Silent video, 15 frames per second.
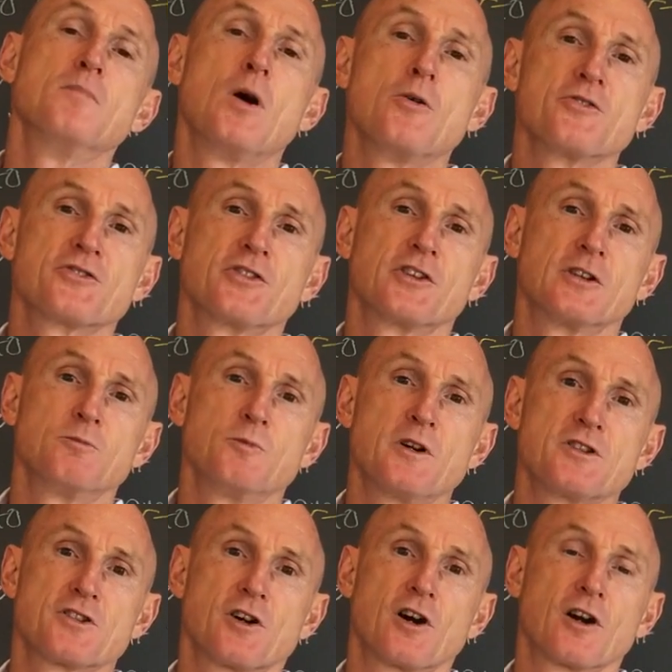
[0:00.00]
most of them
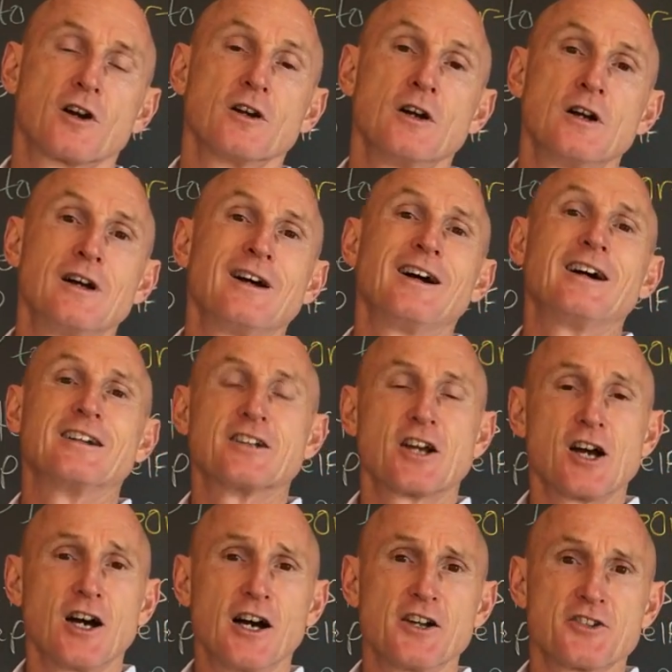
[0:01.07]
which are
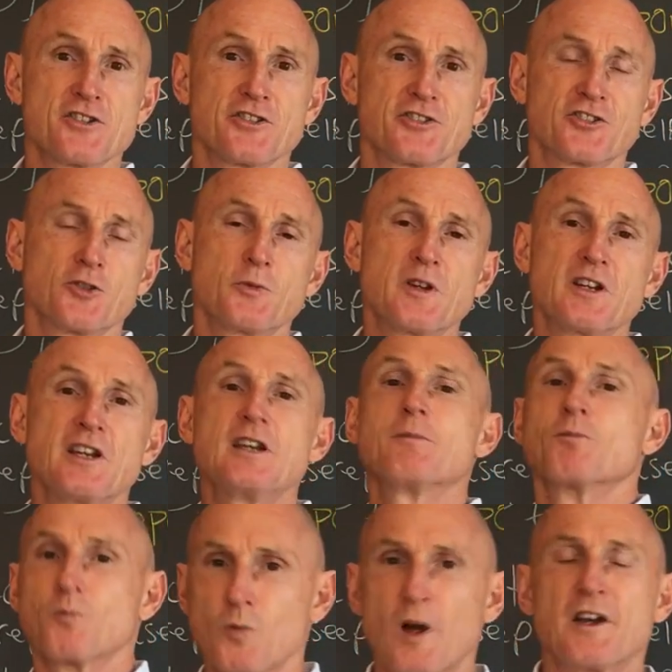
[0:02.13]
unconscious, so we
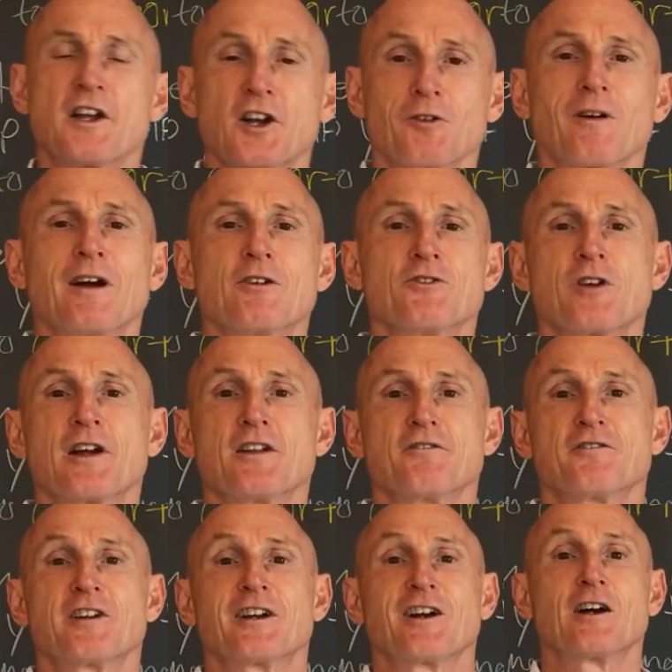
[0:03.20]
keep running around trying to
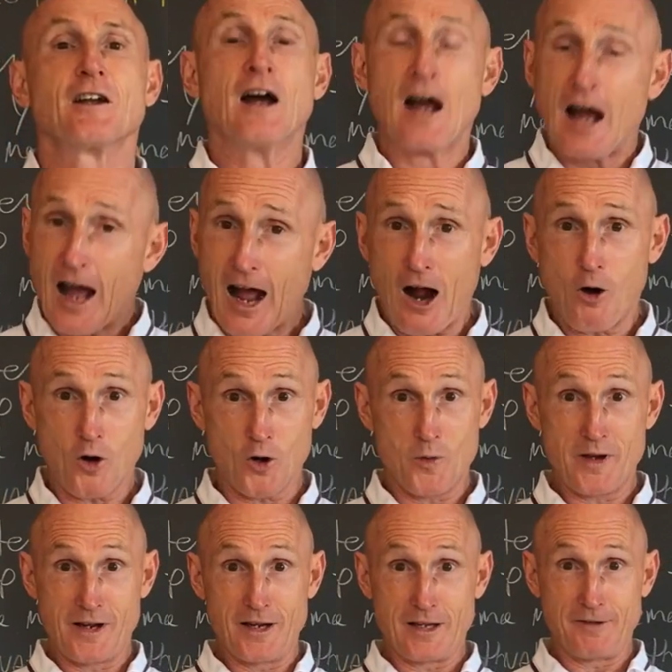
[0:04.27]
figure out how are
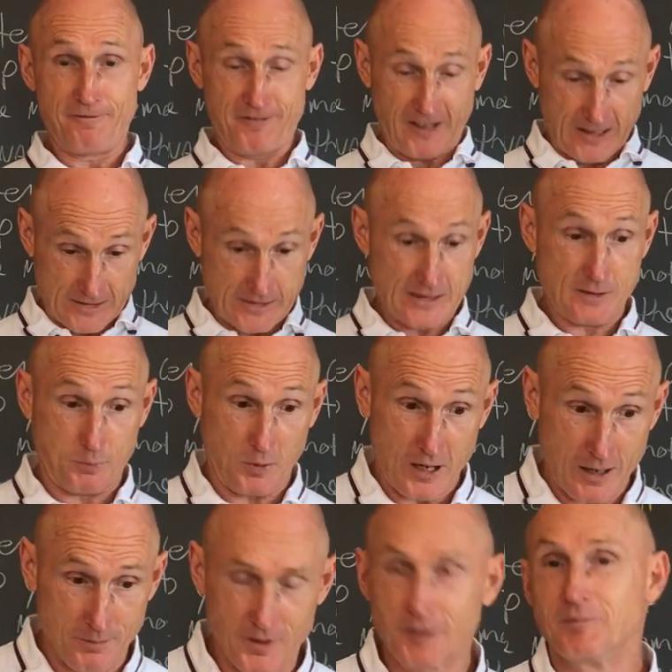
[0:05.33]
we going to fix this
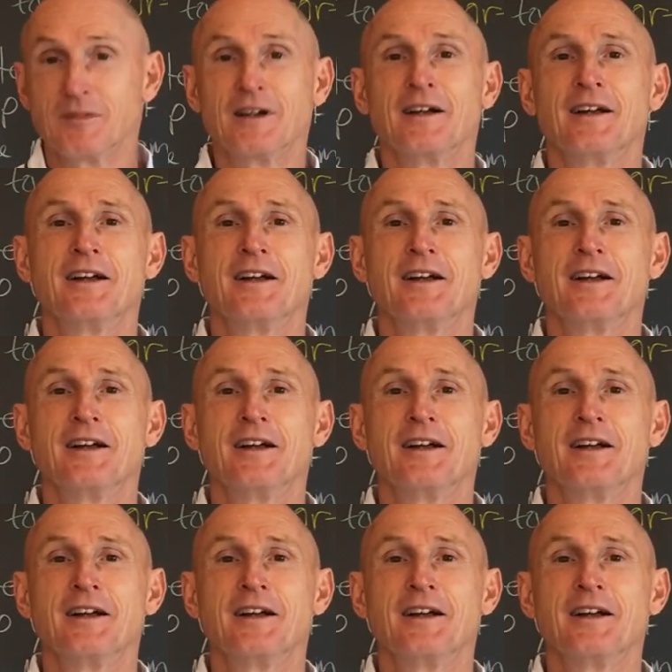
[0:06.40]
problem.